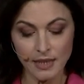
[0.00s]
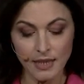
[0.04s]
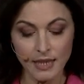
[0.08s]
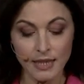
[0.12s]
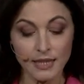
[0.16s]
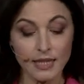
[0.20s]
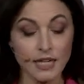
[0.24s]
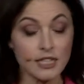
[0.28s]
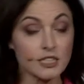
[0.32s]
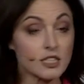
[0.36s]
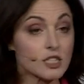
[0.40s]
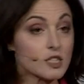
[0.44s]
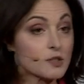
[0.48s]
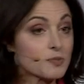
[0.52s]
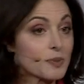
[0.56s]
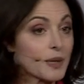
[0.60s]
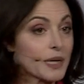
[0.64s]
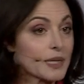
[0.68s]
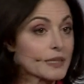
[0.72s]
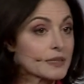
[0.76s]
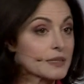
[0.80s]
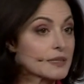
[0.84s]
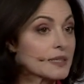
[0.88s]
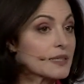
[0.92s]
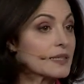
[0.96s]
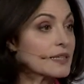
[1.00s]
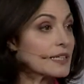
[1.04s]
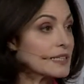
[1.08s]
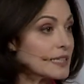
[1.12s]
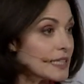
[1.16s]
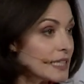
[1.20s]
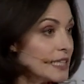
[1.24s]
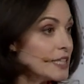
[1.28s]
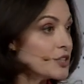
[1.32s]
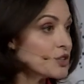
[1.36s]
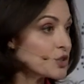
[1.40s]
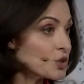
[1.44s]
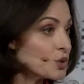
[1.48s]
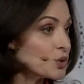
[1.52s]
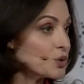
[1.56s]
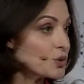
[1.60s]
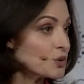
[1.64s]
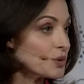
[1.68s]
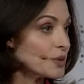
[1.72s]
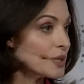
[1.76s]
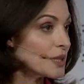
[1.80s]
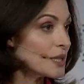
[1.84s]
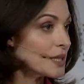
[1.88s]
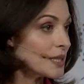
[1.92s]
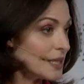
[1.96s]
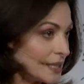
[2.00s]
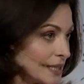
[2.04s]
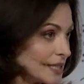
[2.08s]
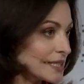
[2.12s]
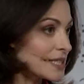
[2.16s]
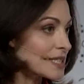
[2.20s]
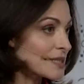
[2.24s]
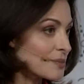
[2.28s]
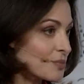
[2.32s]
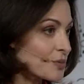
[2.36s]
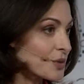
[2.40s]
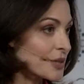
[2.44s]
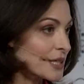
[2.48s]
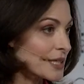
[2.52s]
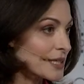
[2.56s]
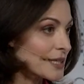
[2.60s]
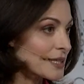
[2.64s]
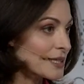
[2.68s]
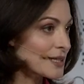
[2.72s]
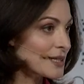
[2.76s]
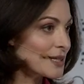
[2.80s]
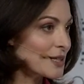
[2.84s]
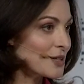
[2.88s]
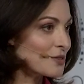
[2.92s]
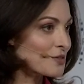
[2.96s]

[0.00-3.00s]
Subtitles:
and I suspect that he too needed a break